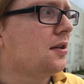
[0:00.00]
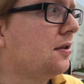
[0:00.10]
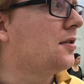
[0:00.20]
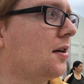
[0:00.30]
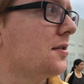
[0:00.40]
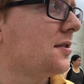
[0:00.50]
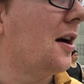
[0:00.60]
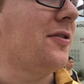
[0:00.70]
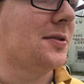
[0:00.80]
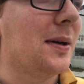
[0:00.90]
you've got
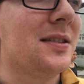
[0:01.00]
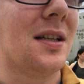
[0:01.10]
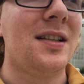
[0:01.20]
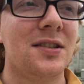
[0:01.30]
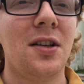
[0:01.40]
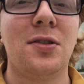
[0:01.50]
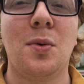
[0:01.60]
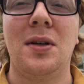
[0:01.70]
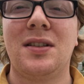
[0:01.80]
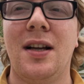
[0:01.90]
stuff that basically shows
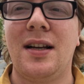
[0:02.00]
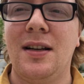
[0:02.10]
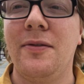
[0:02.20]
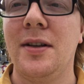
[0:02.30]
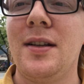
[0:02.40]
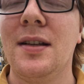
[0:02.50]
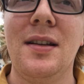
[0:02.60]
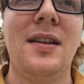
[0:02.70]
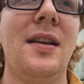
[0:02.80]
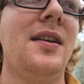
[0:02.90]
what it's like living
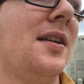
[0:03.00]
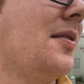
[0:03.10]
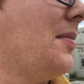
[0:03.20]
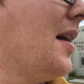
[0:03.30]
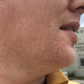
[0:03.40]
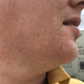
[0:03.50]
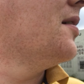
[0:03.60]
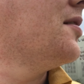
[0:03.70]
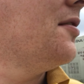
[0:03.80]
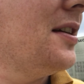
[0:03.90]
back in the
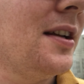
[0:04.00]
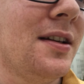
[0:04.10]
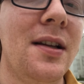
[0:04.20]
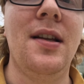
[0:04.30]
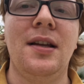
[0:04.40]
Korean